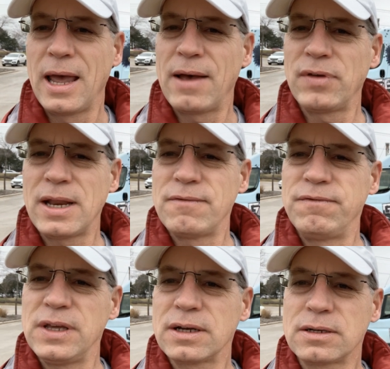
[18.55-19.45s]
having a
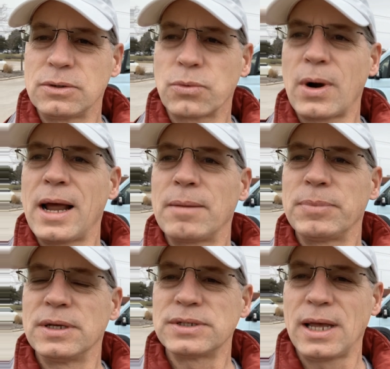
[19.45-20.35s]
vehicle
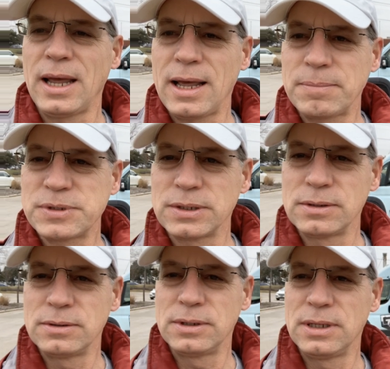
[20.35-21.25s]
wrap is
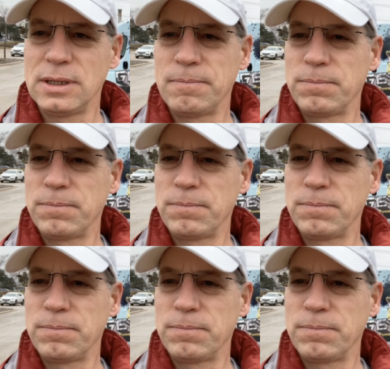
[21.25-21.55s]
absolutely